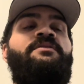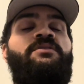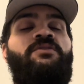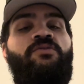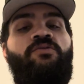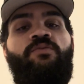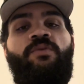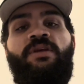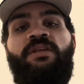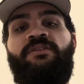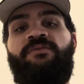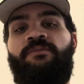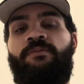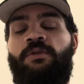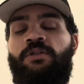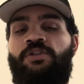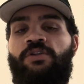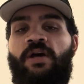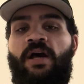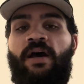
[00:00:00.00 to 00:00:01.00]
2 weeks from
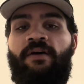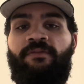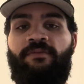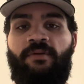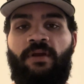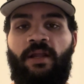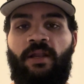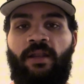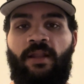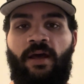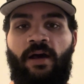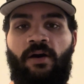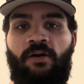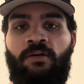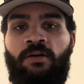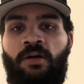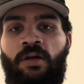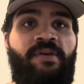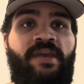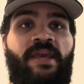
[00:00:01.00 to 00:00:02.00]
the draft right
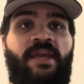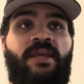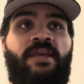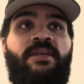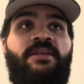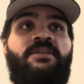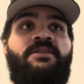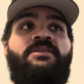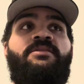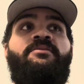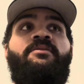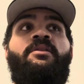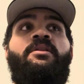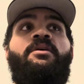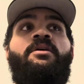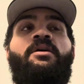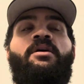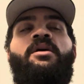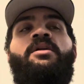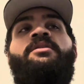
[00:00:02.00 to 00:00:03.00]
now. Biggest
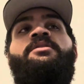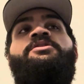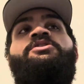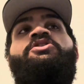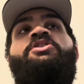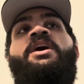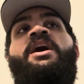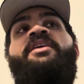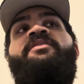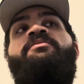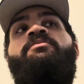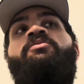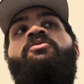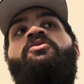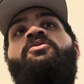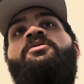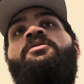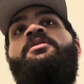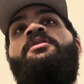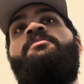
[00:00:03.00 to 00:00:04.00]
look on the draft
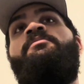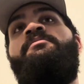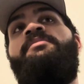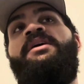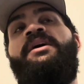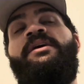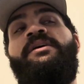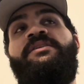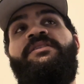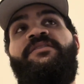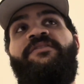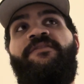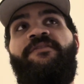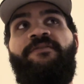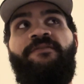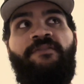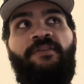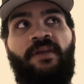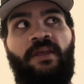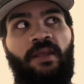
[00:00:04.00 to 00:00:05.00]
board, biggest
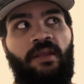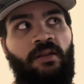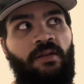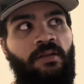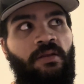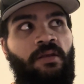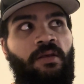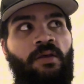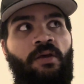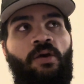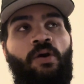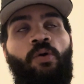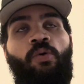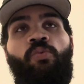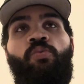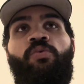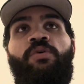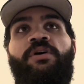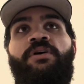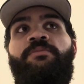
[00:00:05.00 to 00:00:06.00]
fit
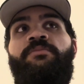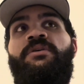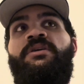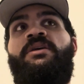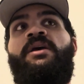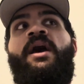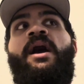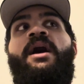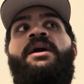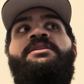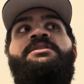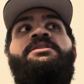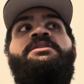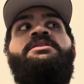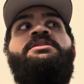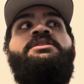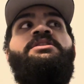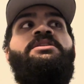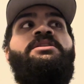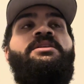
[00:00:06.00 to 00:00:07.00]
would be
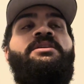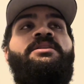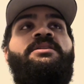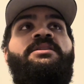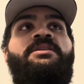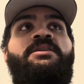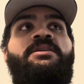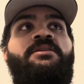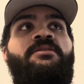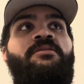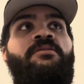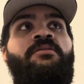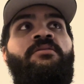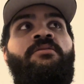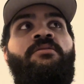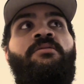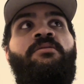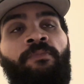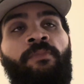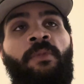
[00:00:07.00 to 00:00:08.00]
Ashton Jeanty.
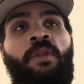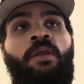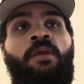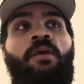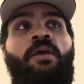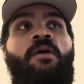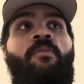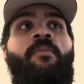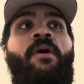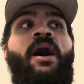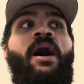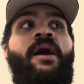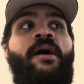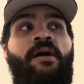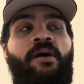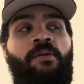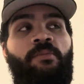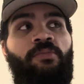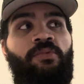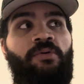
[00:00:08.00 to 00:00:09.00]
In my
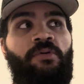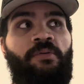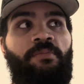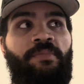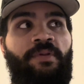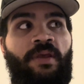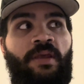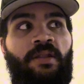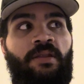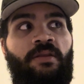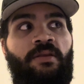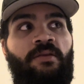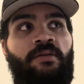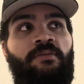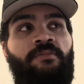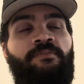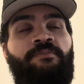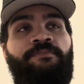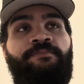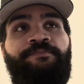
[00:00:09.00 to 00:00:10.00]
humble
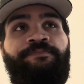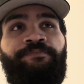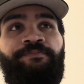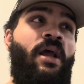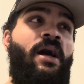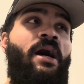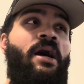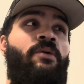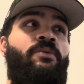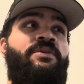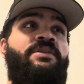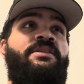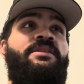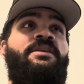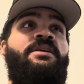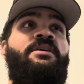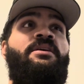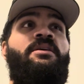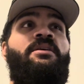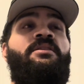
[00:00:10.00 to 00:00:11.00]
opinion, I was
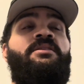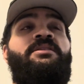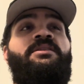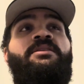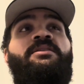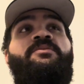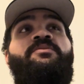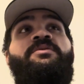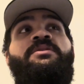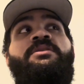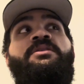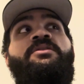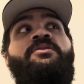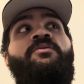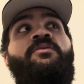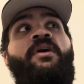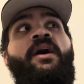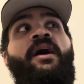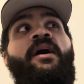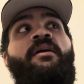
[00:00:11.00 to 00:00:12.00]
thinking, since we
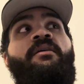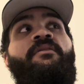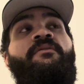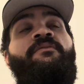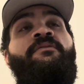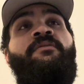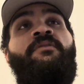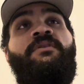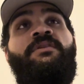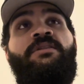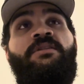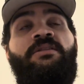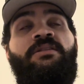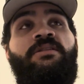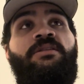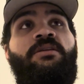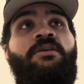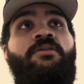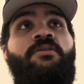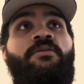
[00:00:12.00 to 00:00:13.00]
do have
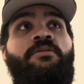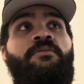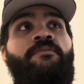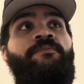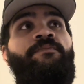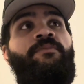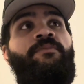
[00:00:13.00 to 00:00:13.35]
Sincere